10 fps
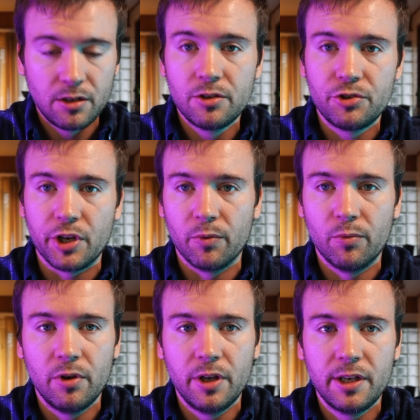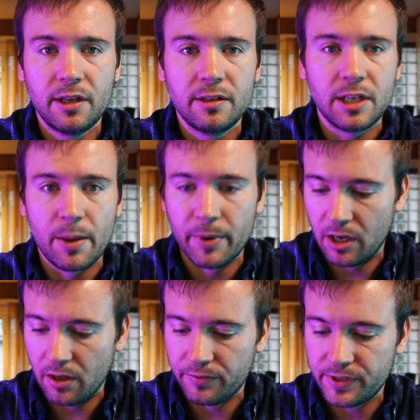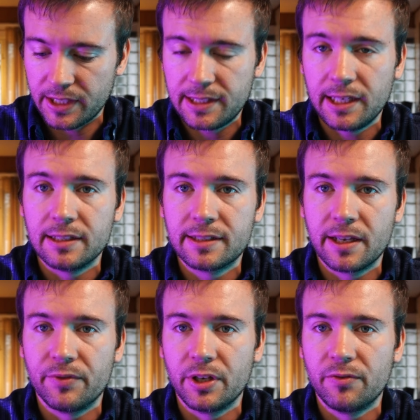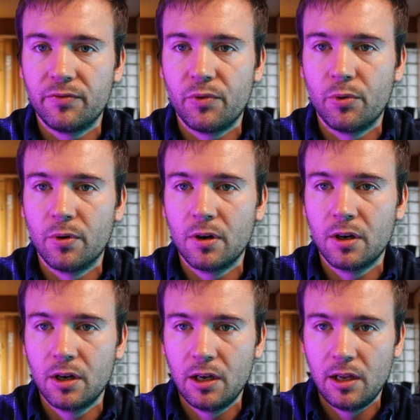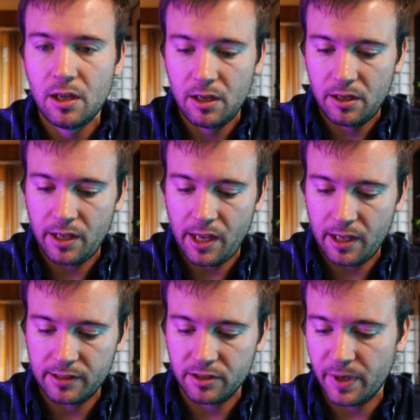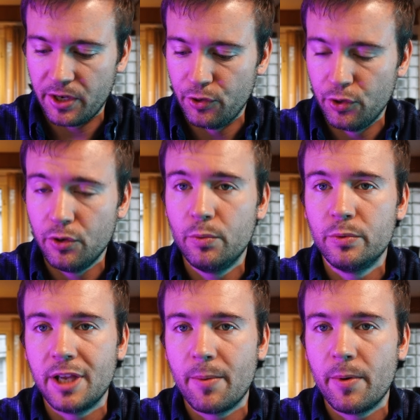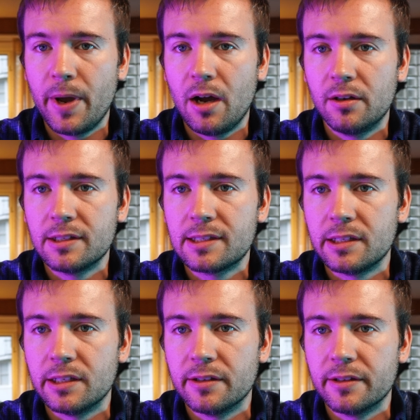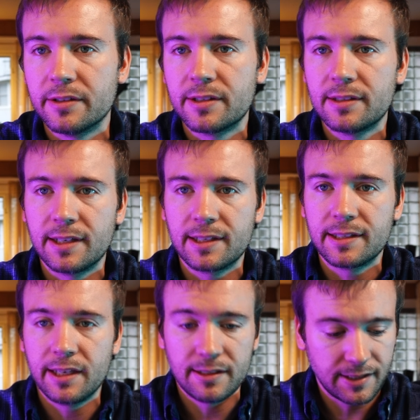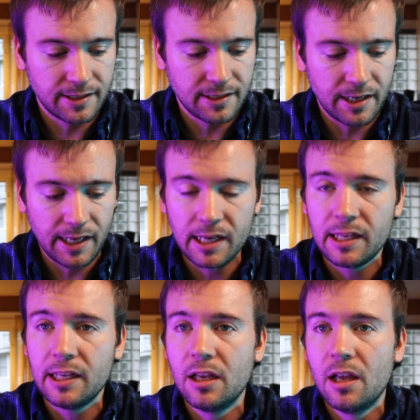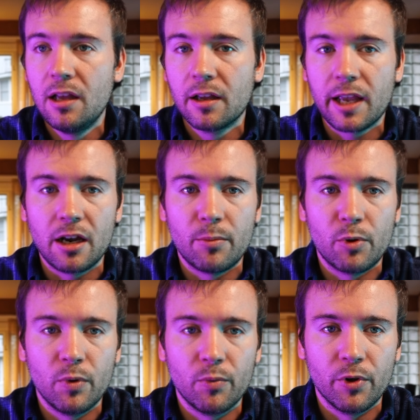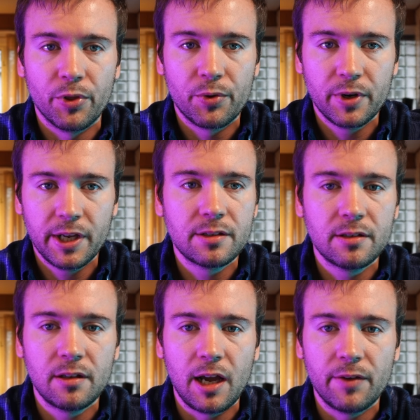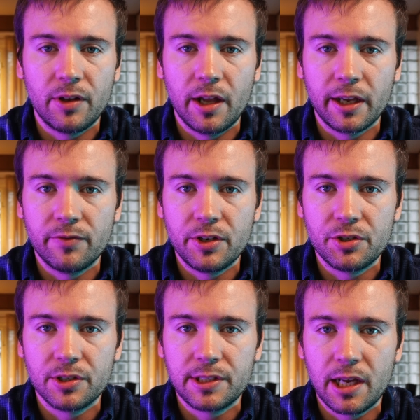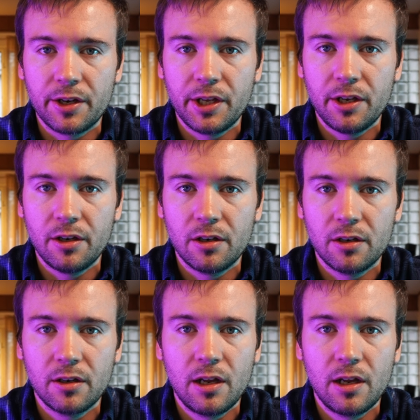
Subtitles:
J1, debit of $1,674, and so my new debit balance is $6,869.80, account number 113. High Flying Adventures down here.